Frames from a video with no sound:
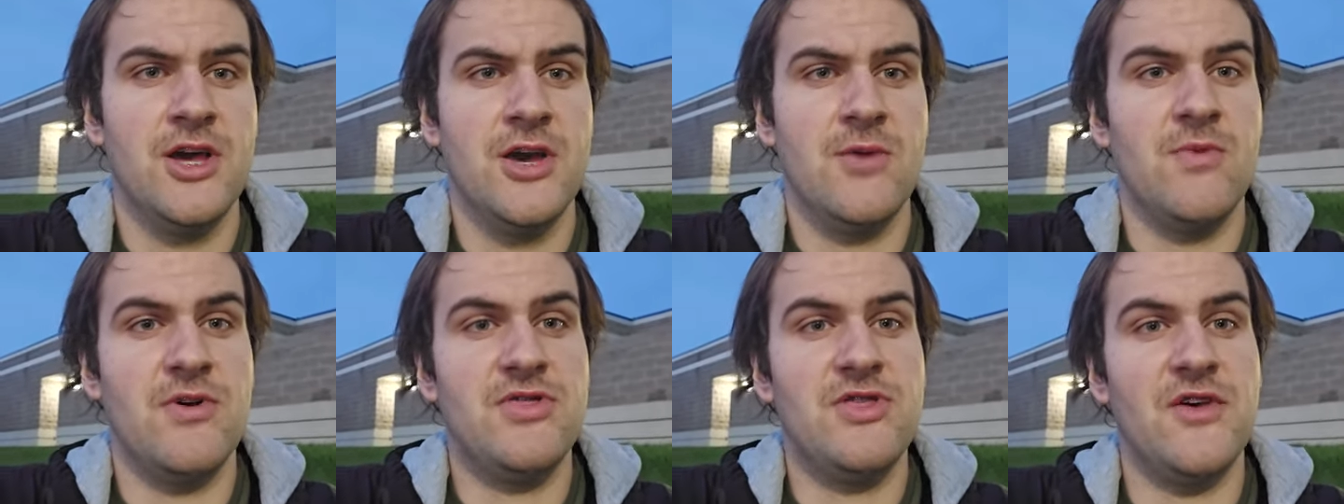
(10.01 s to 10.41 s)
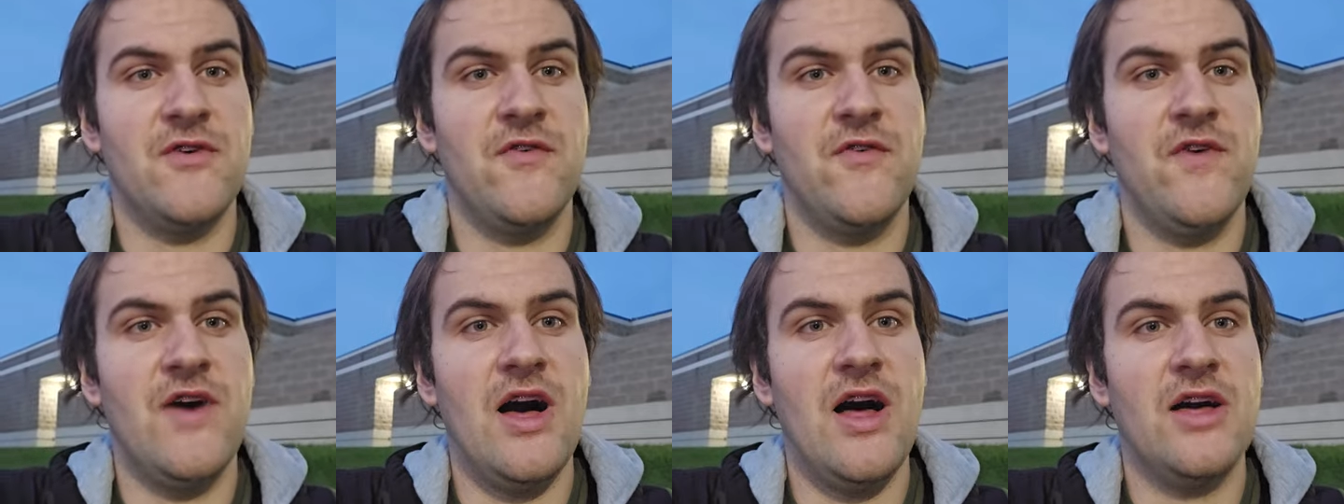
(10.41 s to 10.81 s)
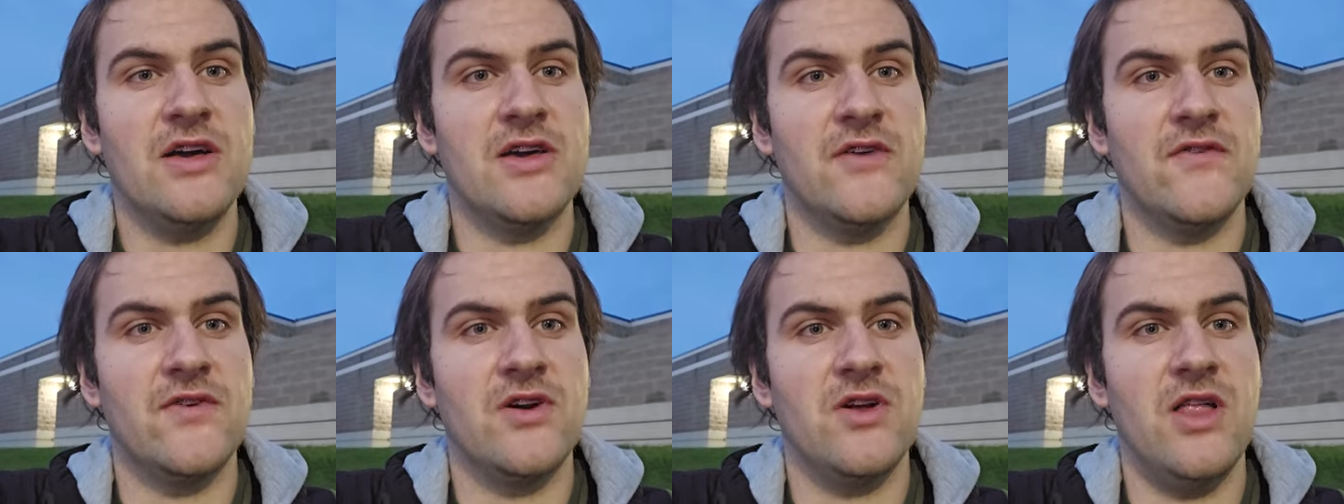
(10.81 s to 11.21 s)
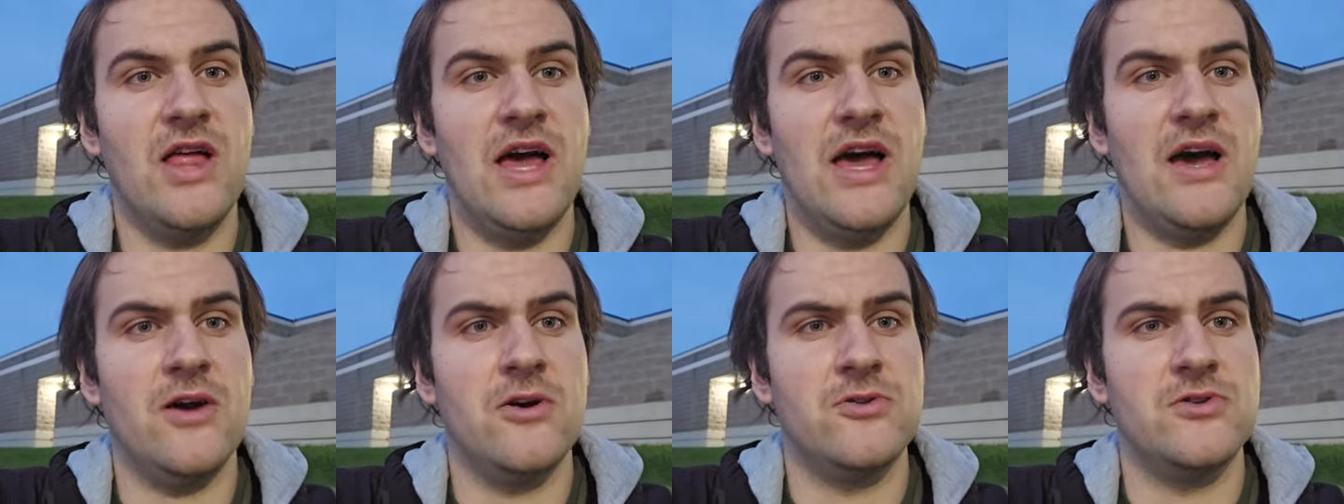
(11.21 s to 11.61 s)
with the fog of
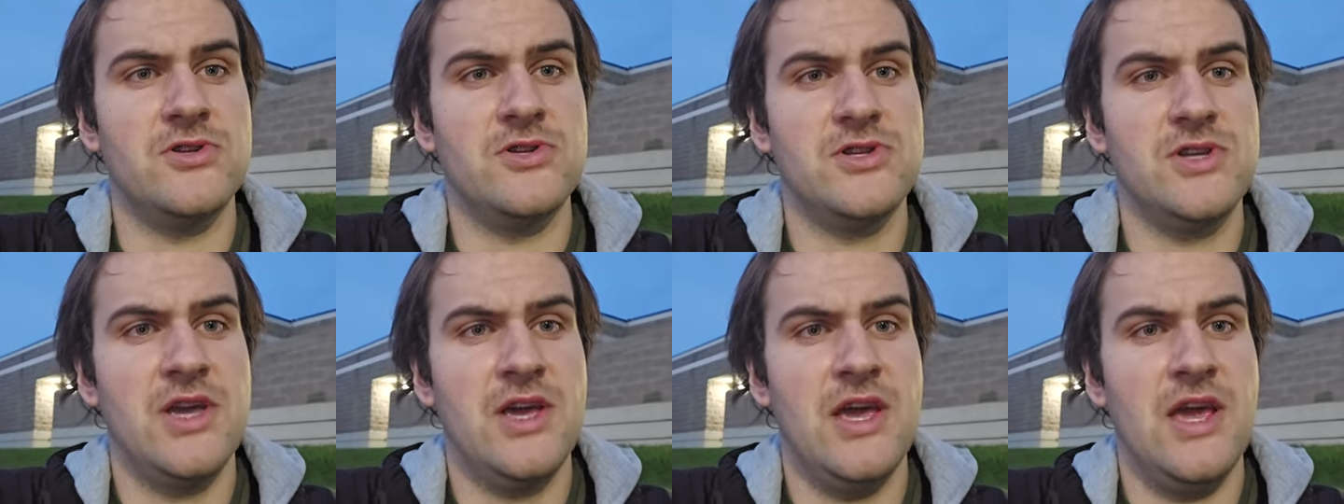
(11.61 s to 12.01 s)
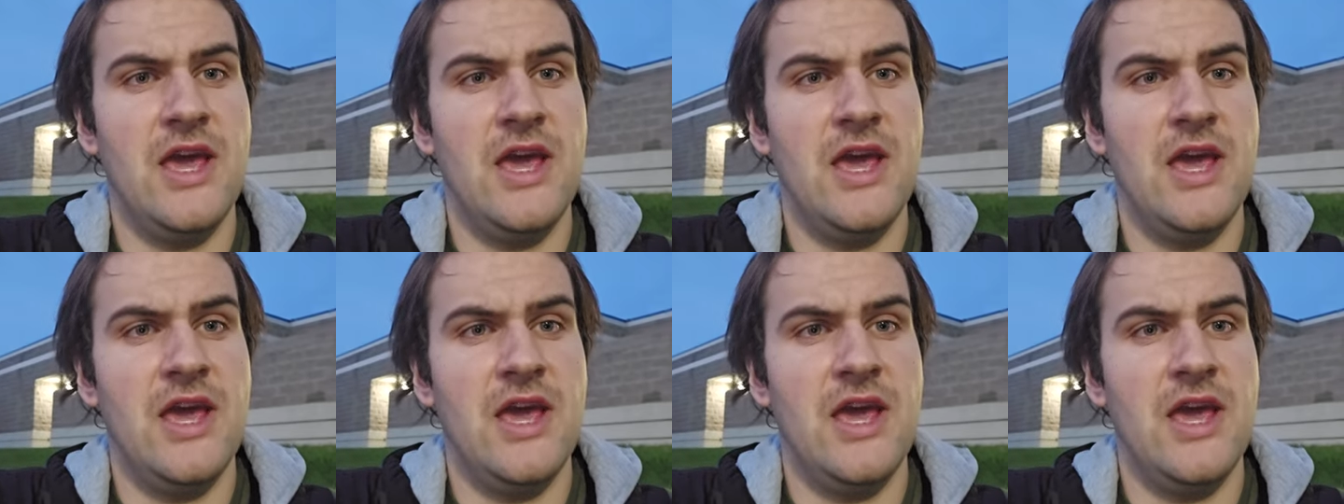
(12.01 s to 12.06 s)
clouds,